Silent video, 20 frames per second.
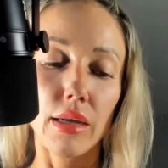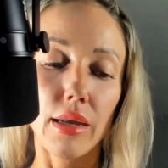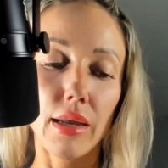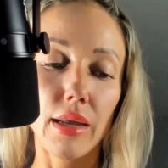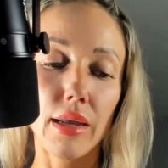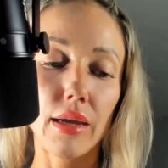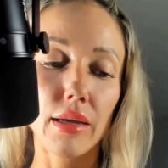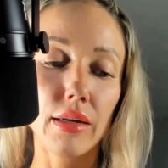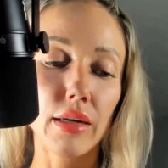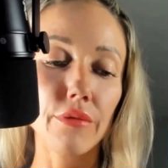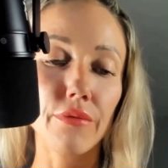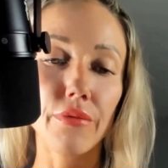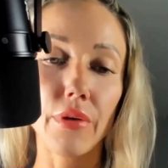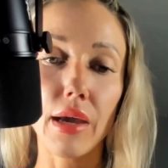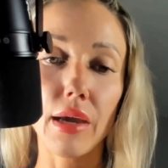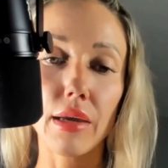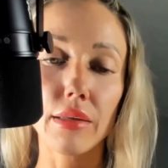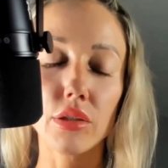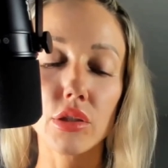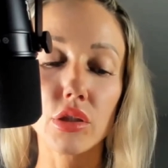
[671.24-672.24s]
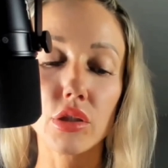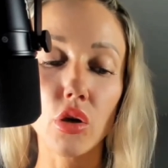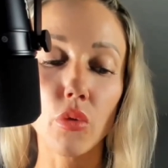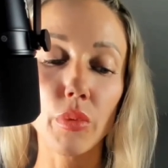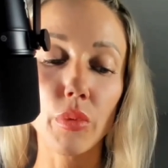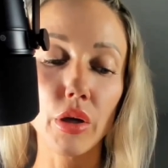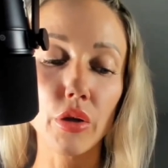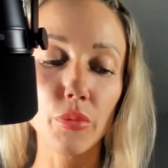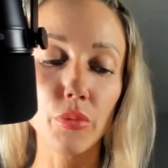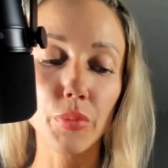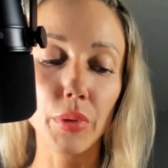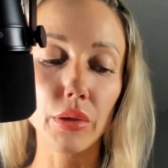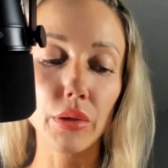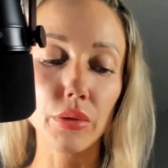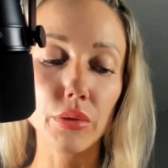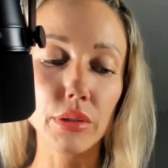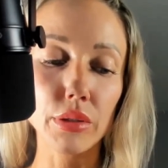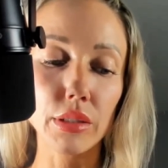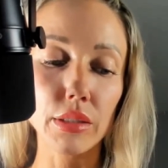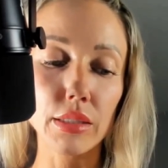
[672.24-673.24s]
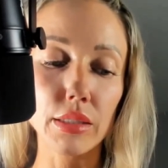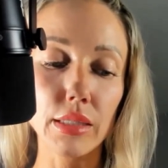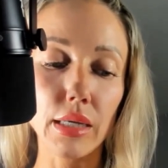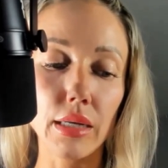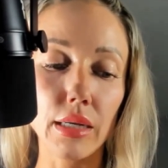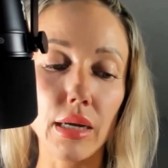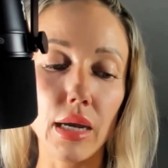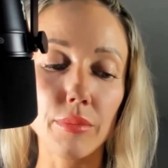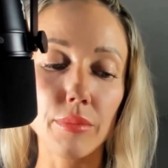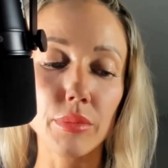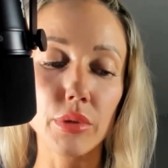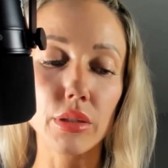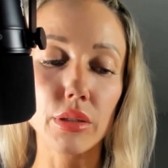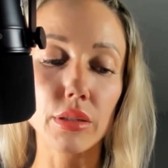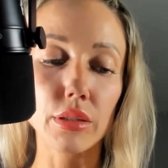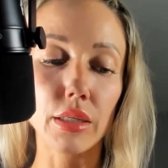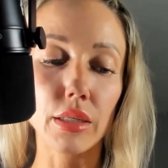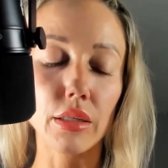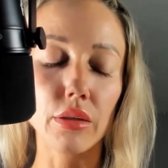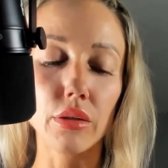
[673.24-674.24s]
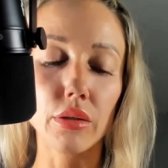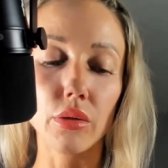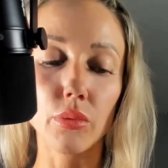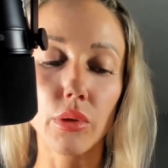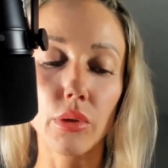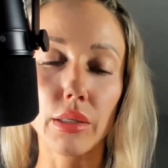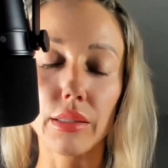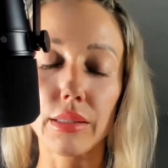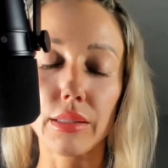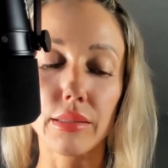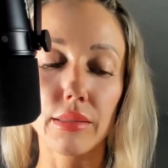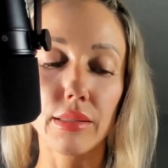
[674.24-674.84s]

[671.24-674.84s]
and I've had so many other pillows since then, I'm just like, you know what?